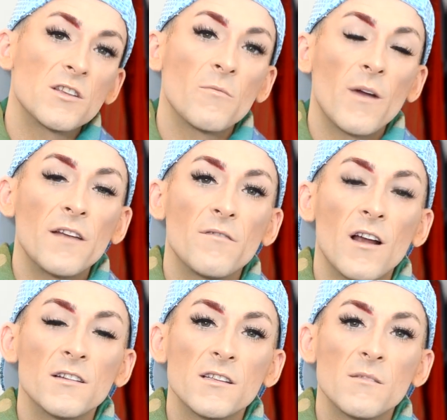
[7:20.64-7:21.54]
the red
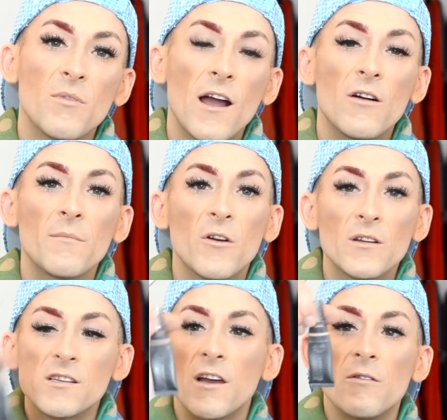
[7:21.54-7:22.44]
front to the brow, I'm
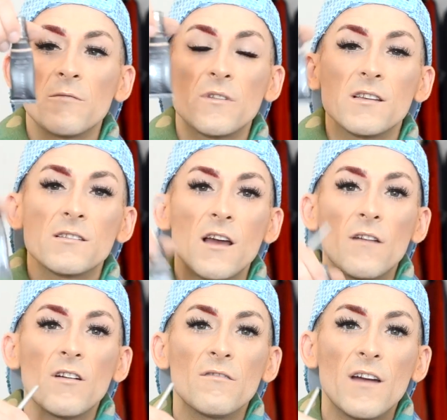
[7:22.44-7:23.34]
going to go in with this
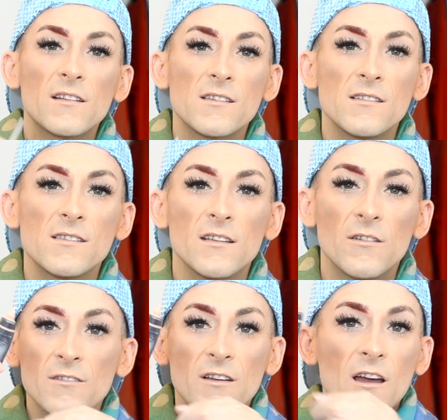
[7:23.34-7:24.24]
Cover Effects
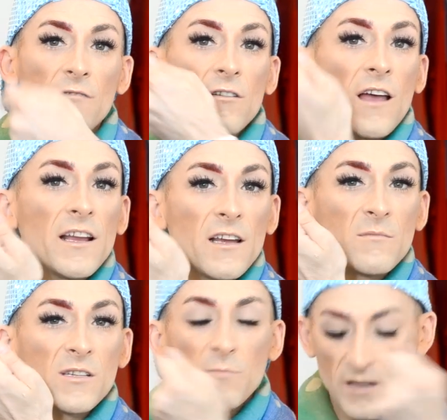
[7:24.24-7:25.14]
concealer in the Cover Light.
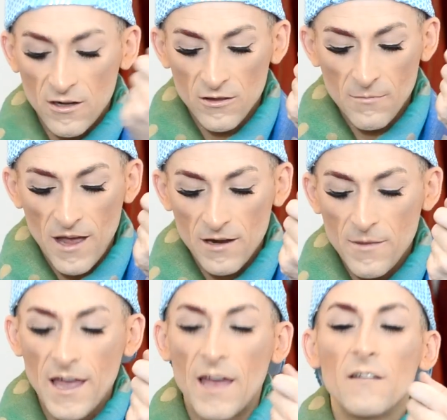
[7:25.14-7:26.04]
I'm just putting it on the back of
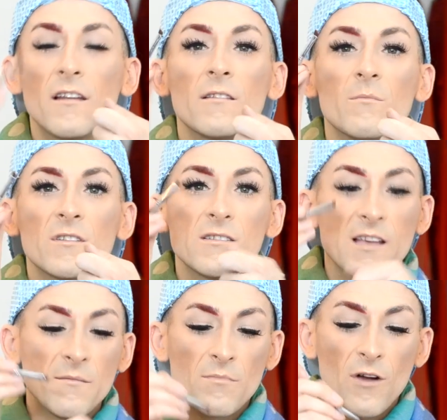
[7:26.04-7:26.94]
my hand, and then with the
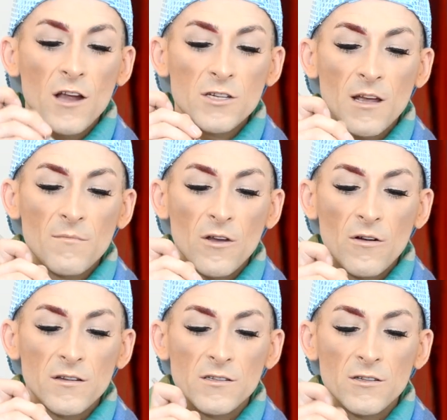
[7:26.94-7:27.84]
same brush, I'm
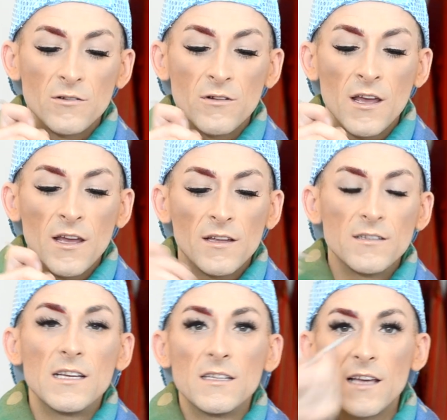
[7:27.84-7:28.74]
going to
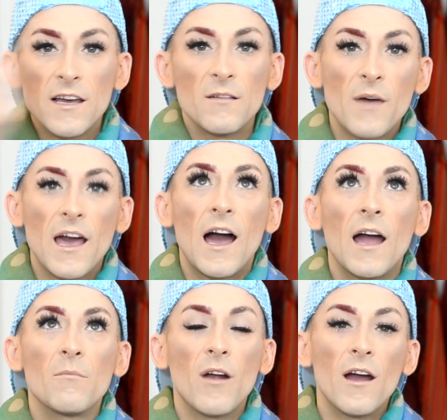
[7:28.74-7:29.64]
detail my
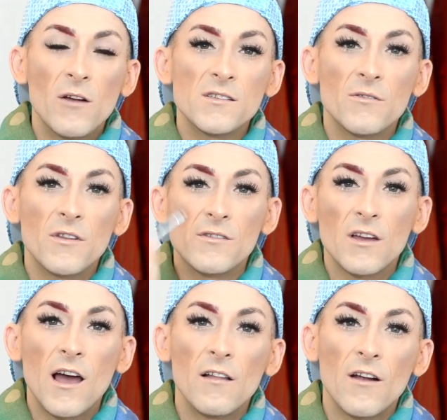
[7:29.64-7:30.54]
eyebrow so that the
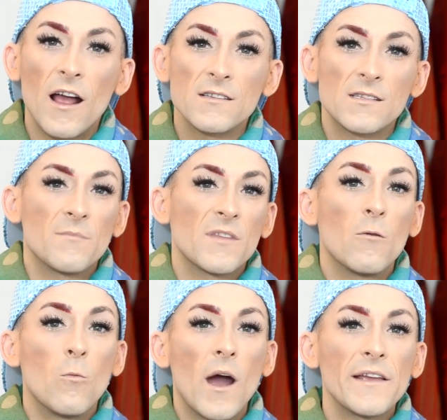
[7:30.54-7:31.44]
color has
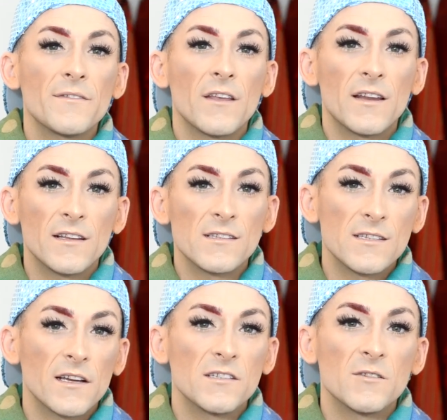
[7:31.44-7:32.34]
something white that it can
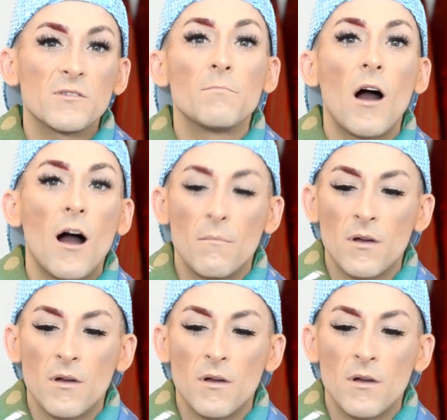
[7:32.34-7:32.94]
stick to pop.